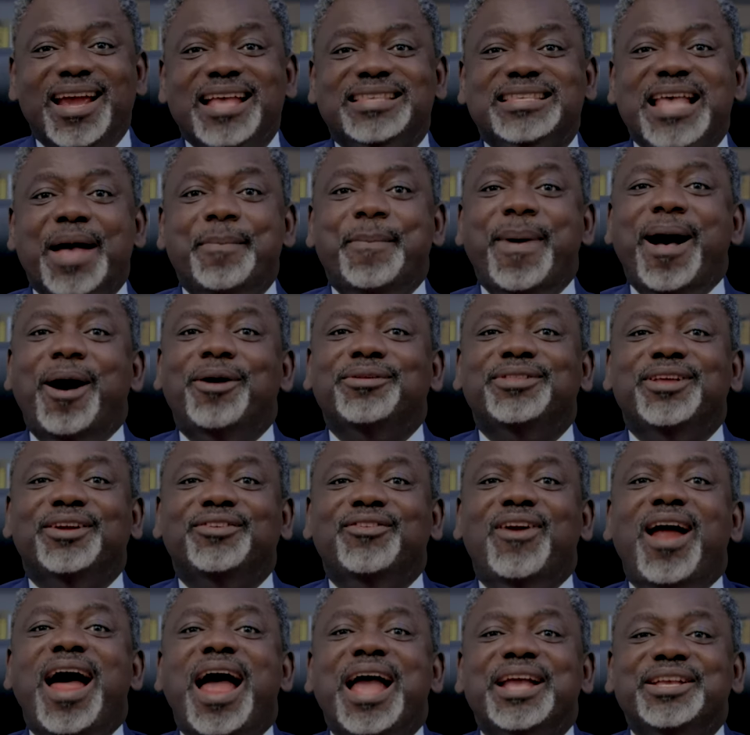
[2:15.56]
It's about the
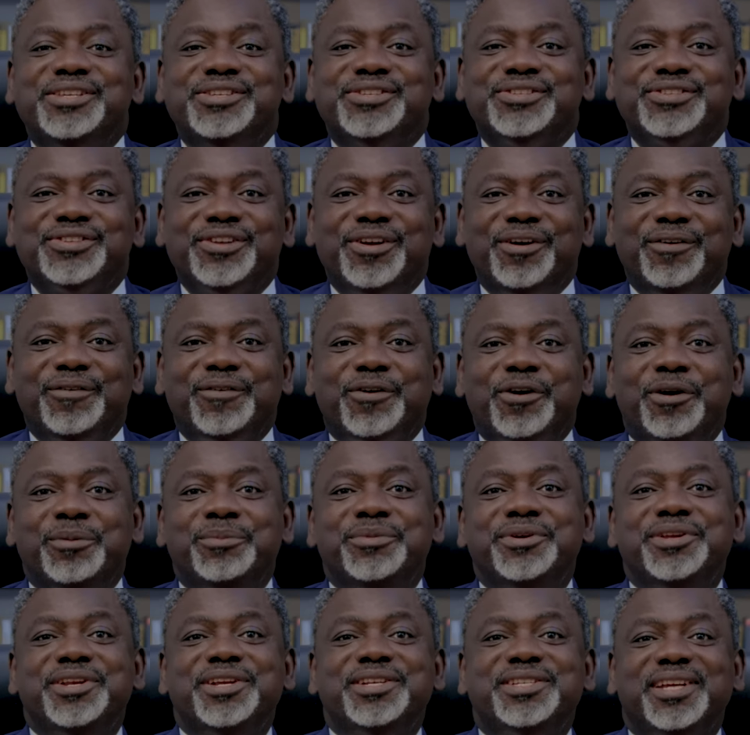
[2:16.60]
rise of
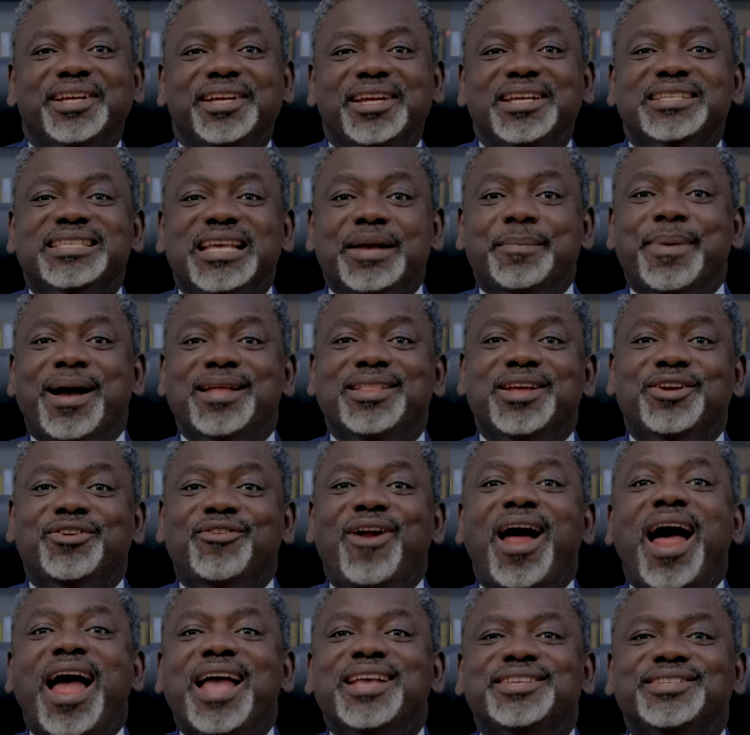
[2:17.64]
community. It's about the
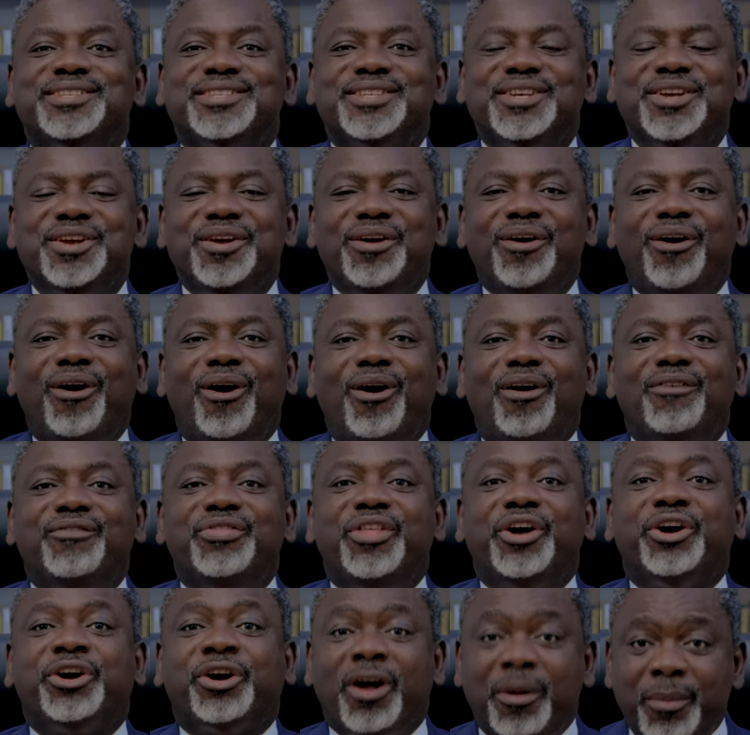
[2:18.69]
rise of
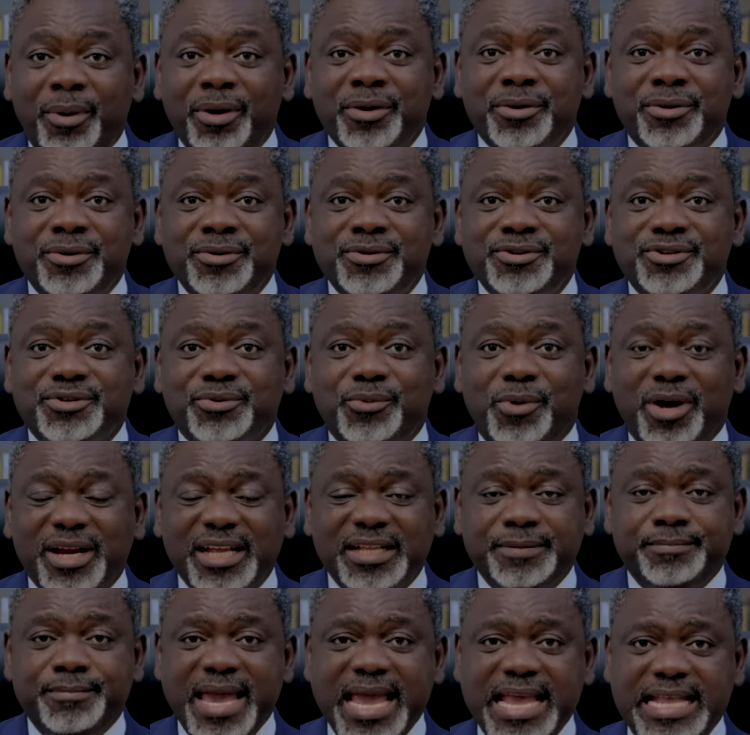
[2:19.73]
the common good. What
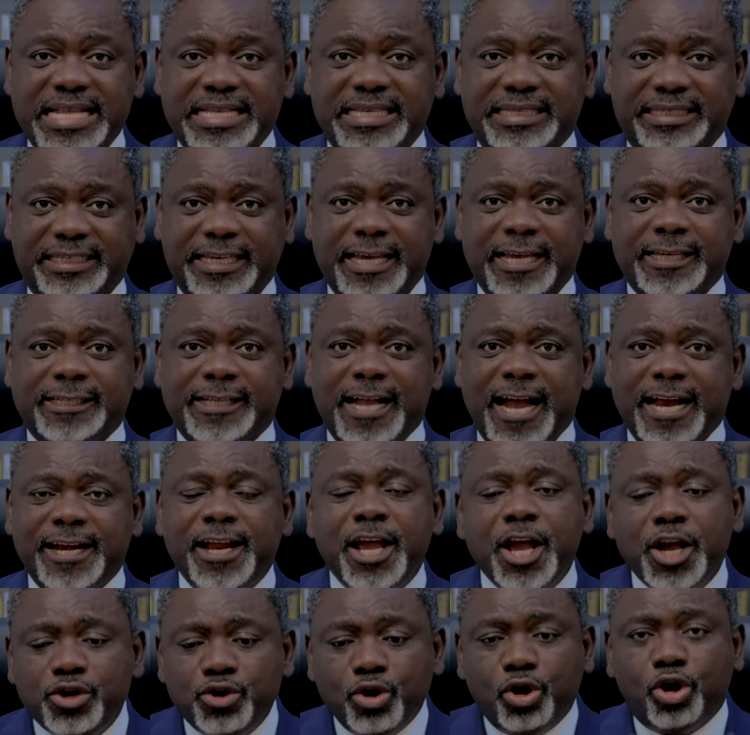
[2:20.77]
it means is
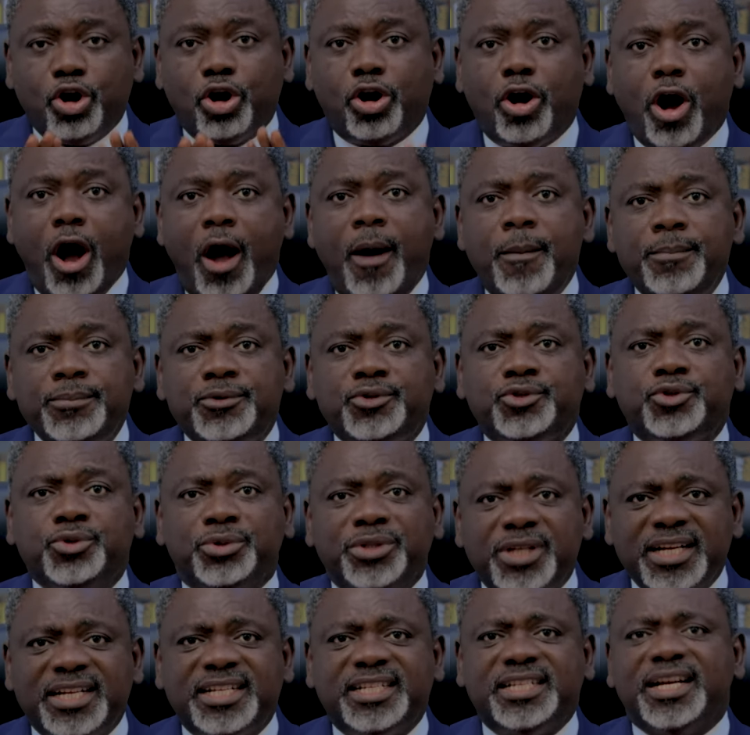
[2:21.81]
that you come to
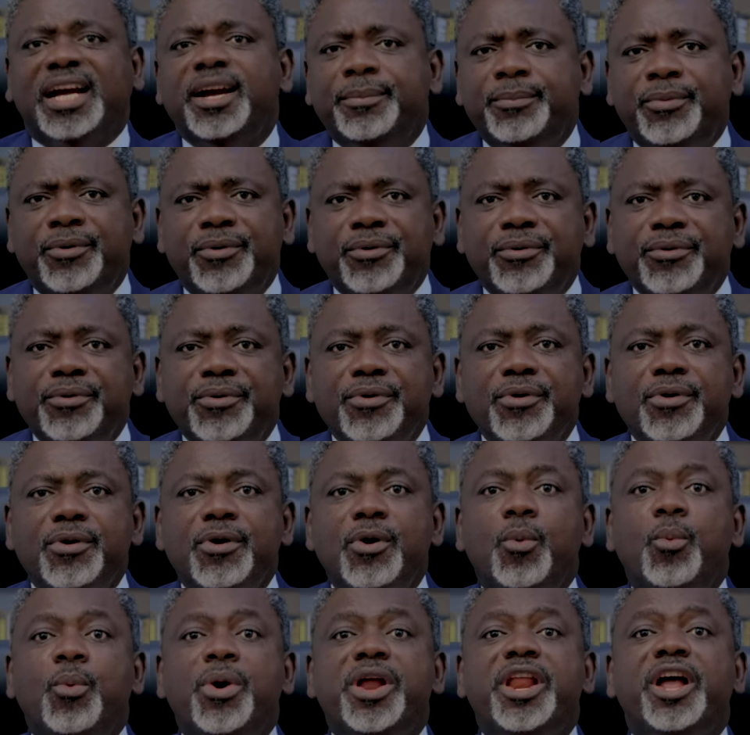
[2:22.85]
the table
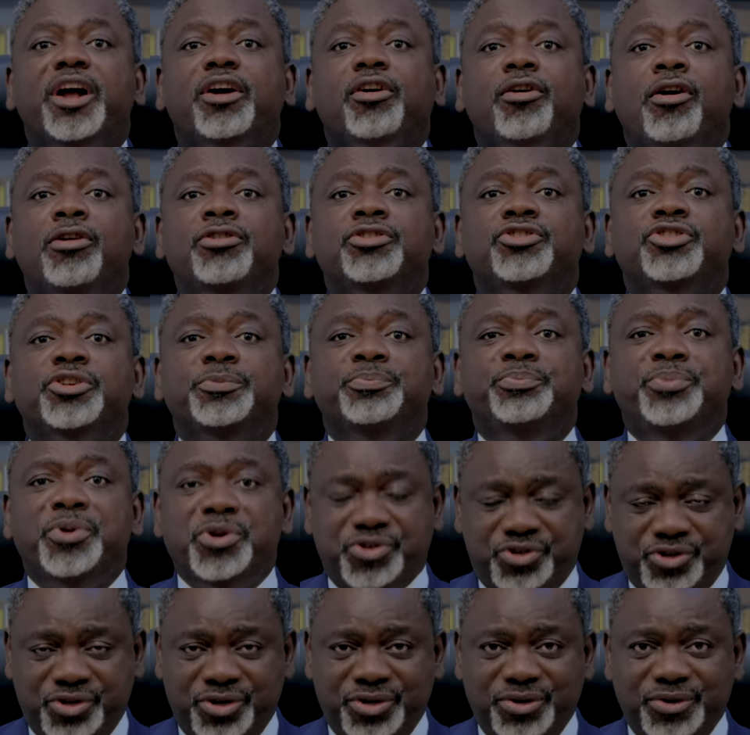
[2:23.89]
with a
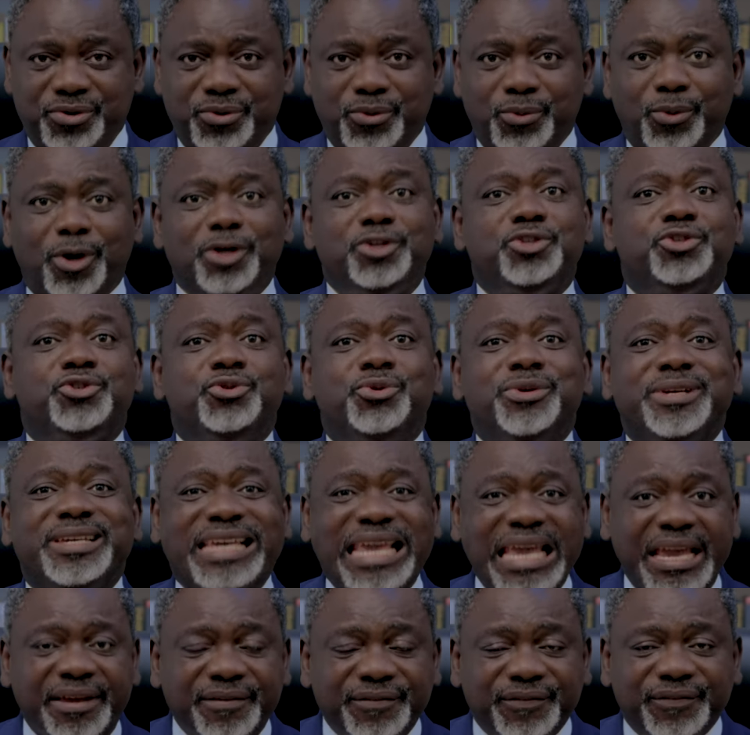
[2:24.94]
contribution, what to
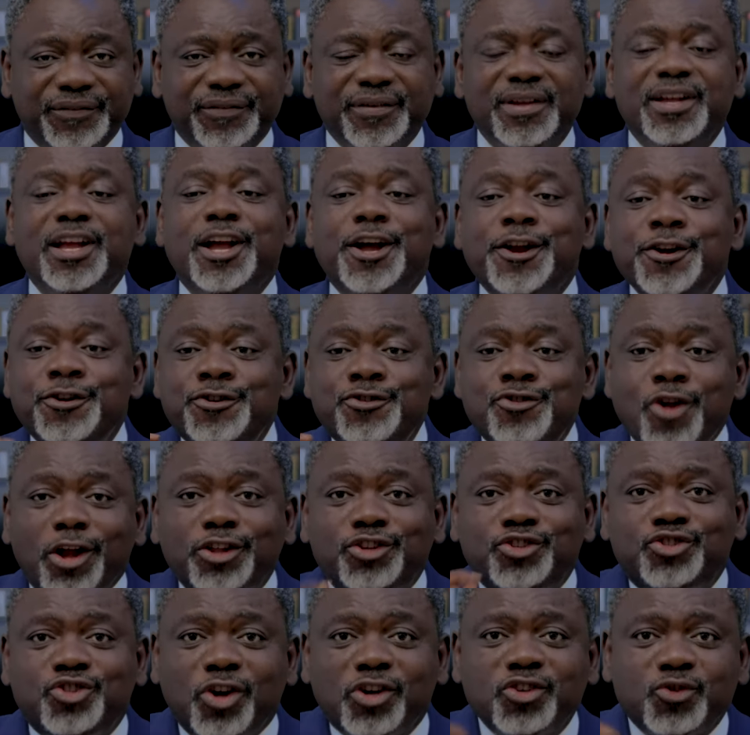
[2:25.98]
give,
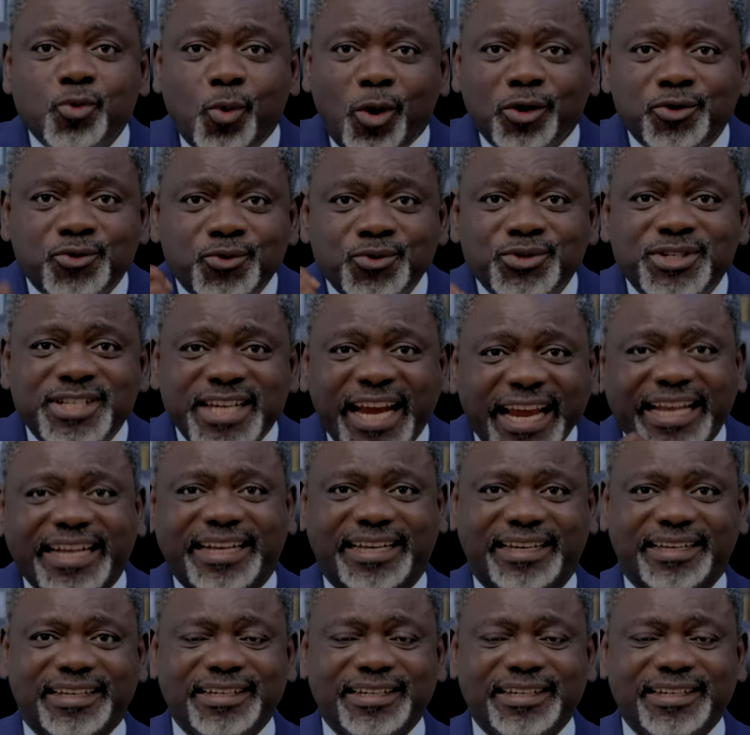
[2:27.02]
not just what to take.